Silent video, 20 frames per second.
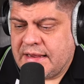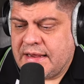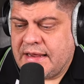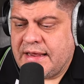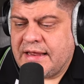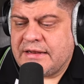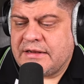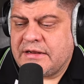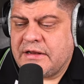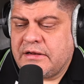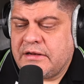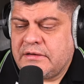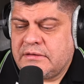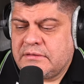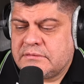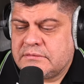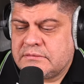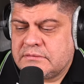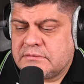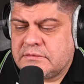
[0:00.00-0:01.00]
Adnan,
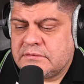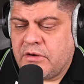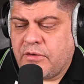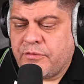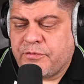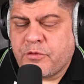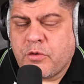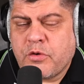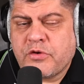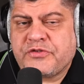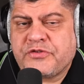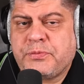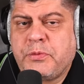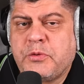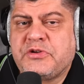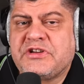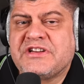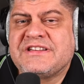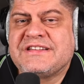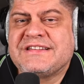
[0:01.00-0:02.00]
of course,
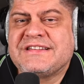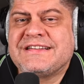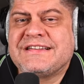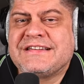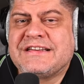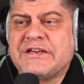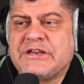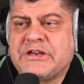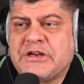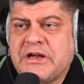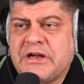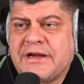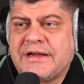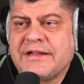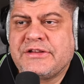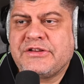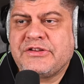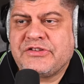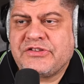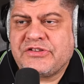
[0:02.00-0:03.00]
Putin did
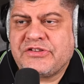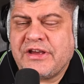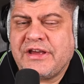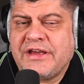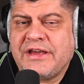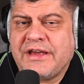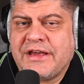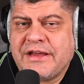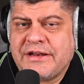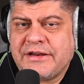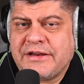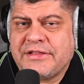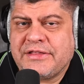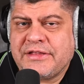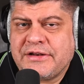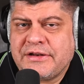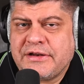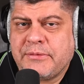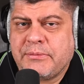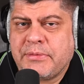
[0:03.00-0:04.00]
not say
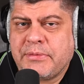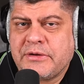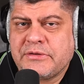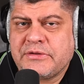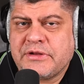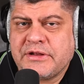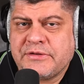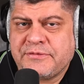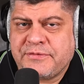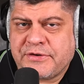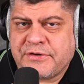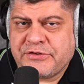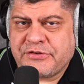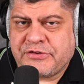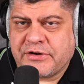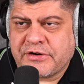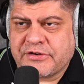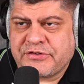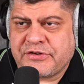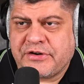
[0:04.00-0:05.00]
anything about
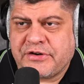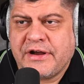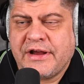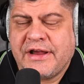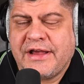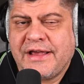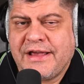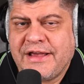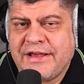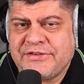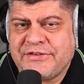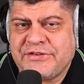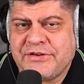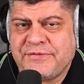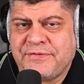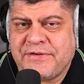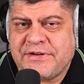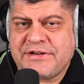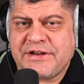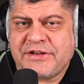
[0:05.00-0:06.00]
infrastructure, as
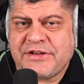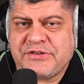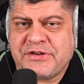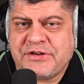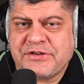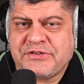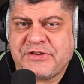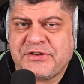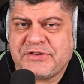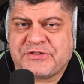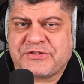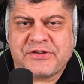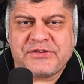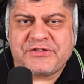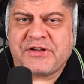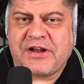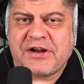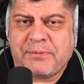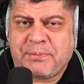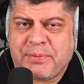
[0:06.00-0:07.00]
if it doesn't exist.
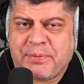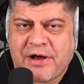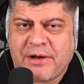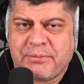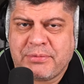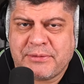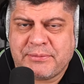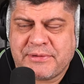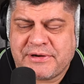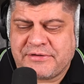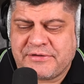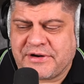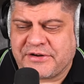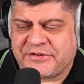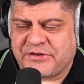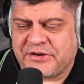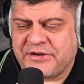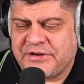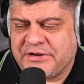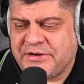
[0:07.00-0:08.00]
It's not a problem in
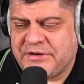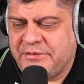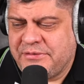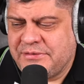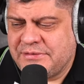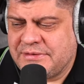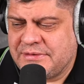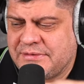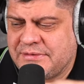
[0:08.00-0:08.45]
Russia, you know?